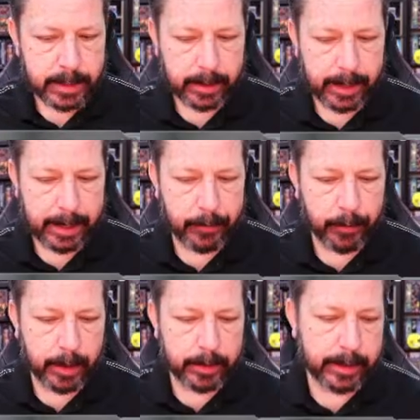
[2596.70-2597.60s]

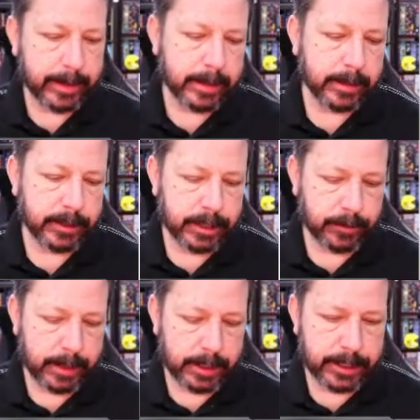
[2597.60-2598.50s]
it doesn't
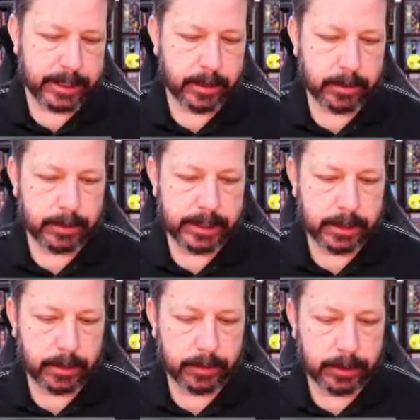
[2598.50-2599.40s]
generate a G code on its
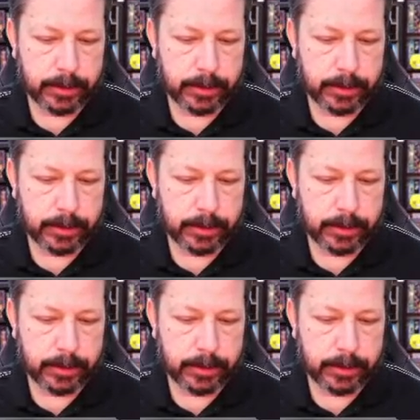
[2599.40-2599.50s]
own. You